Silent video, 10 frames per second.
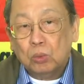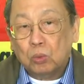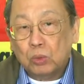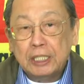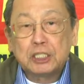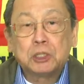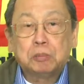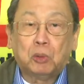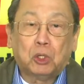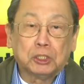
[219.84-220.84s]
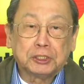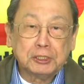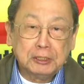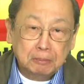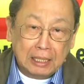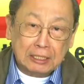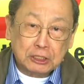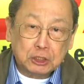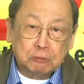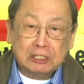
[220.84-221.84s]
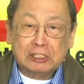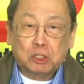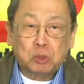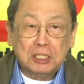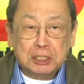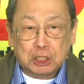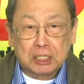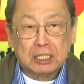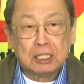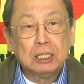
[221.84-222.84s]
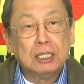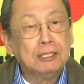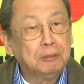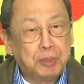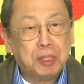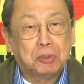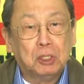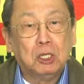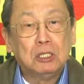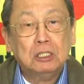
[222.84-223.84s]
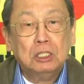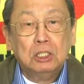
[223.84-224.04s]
We support the demands of the coalition and the people